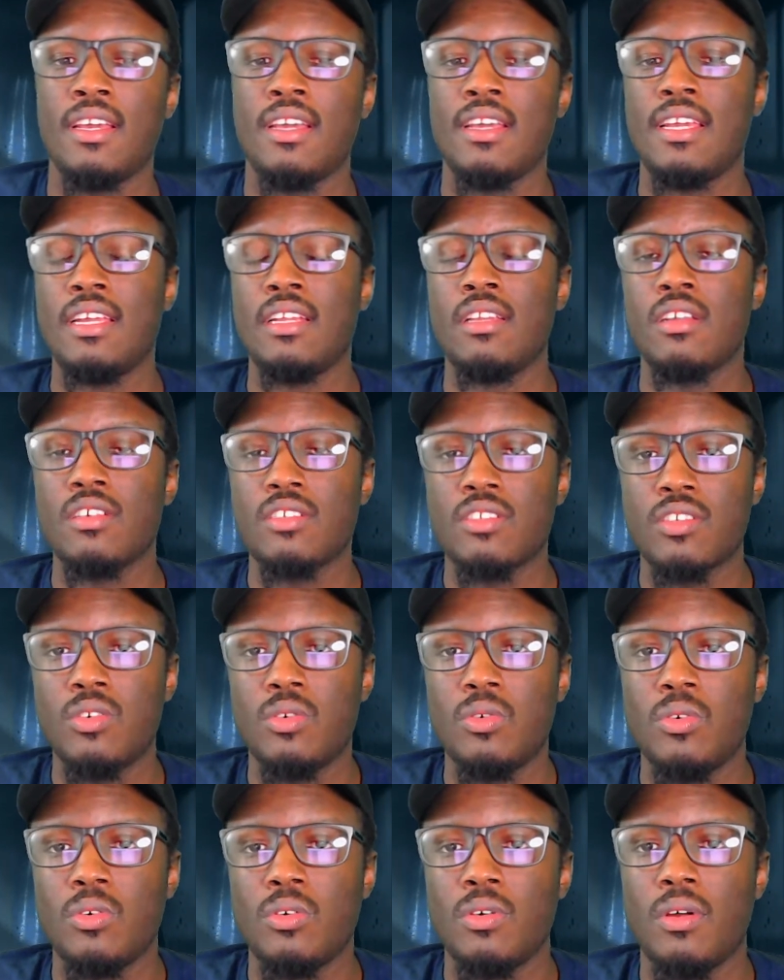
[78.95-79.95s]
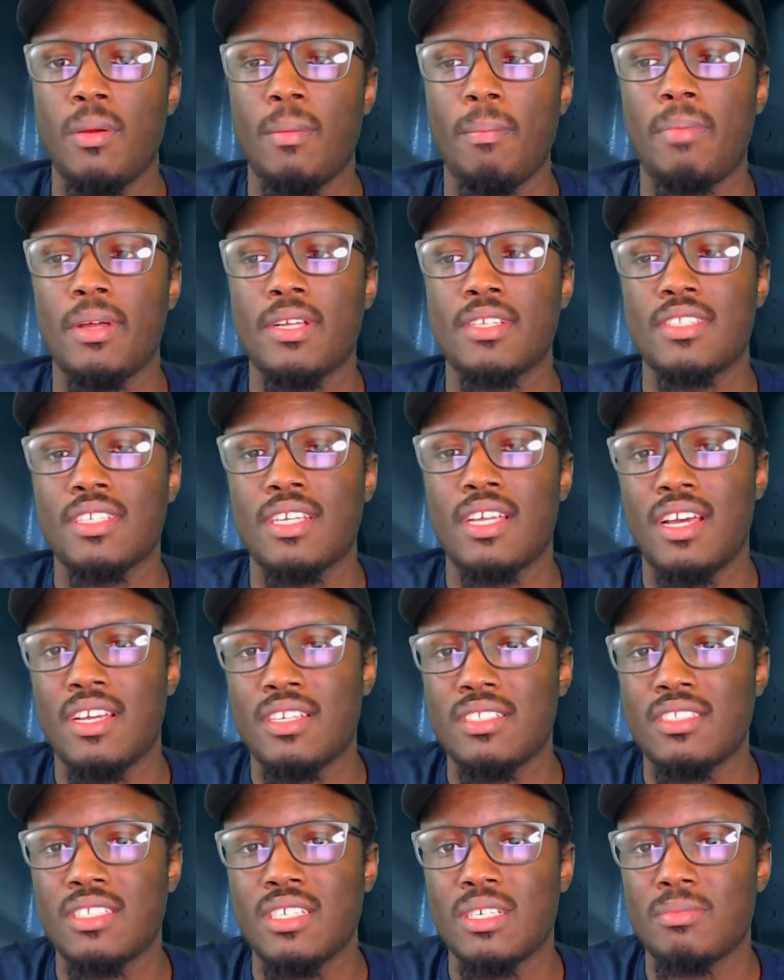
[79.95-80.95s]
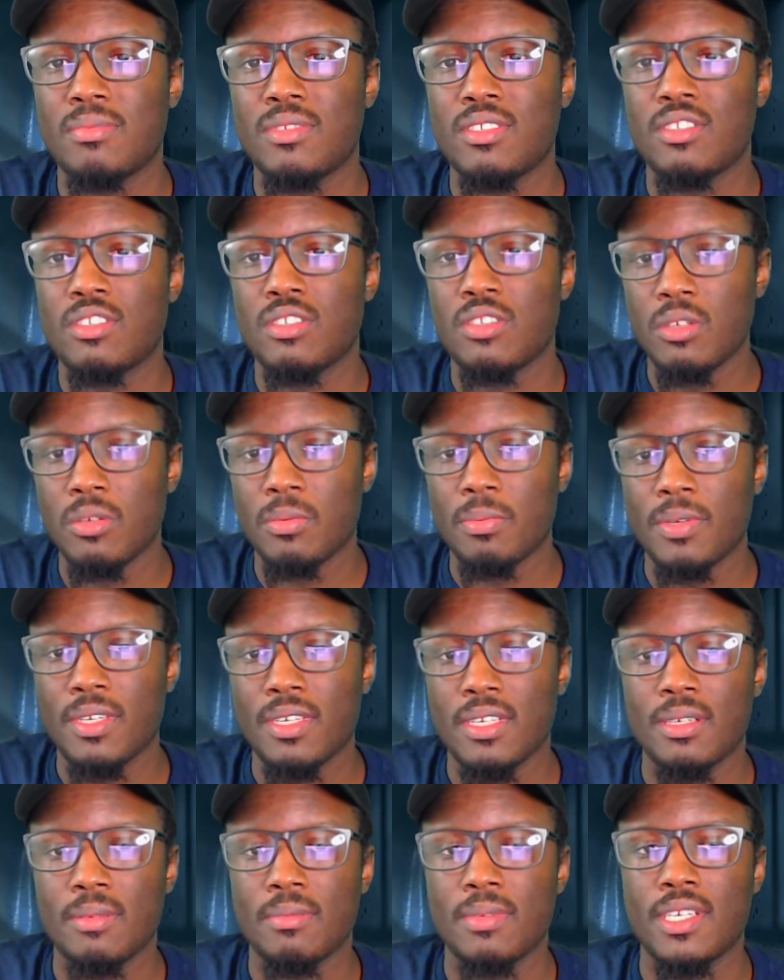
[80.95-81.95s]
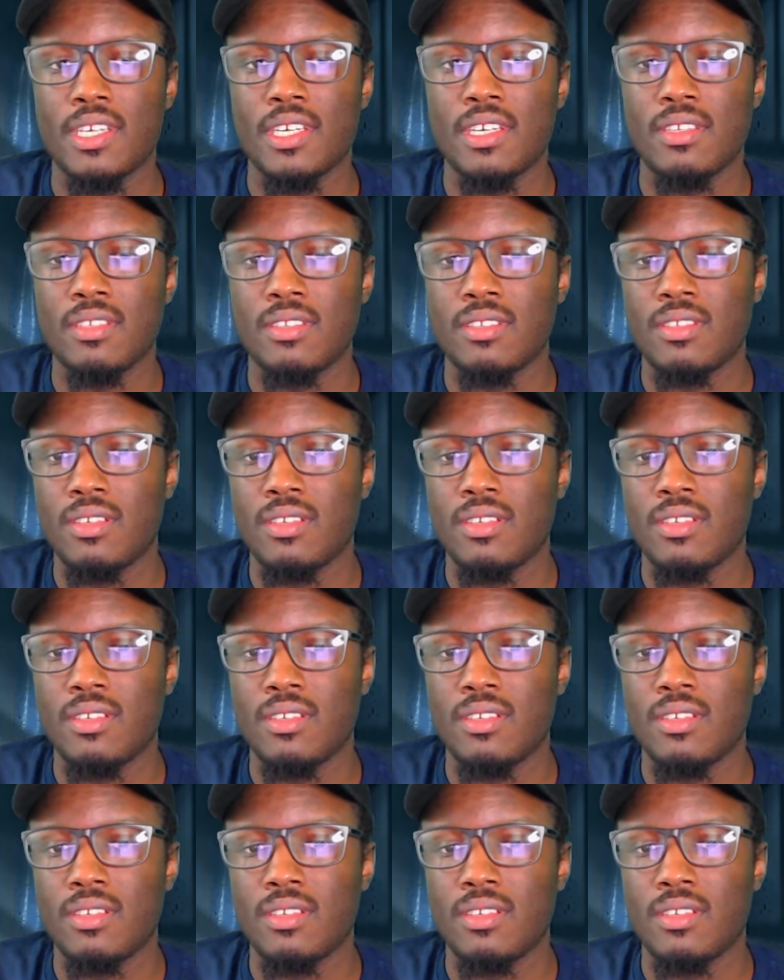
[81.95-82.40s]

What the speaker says: He looks cool, but the concept is stupid because,